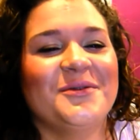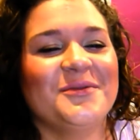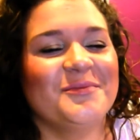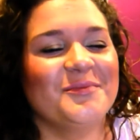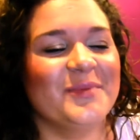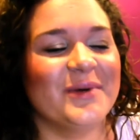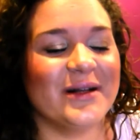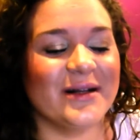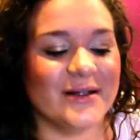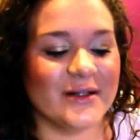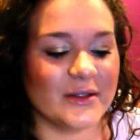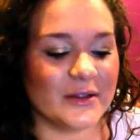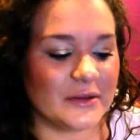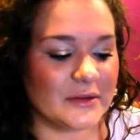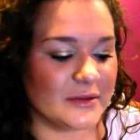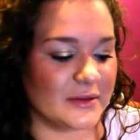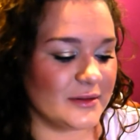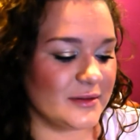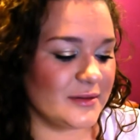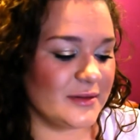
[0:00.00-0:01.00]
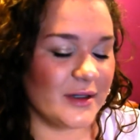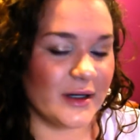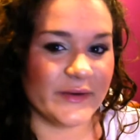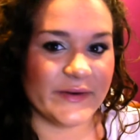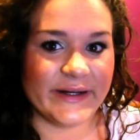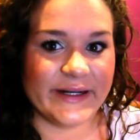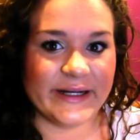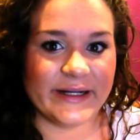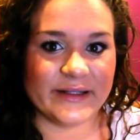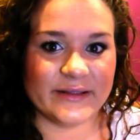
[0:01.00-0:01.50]
but I don't. Not
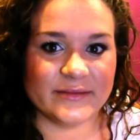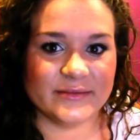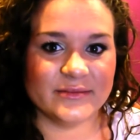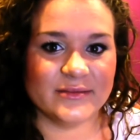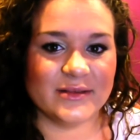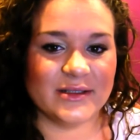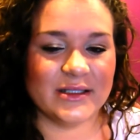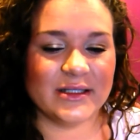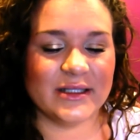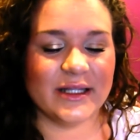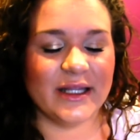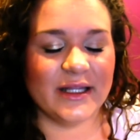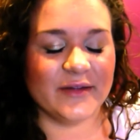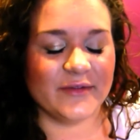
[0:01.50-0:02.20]
right now. In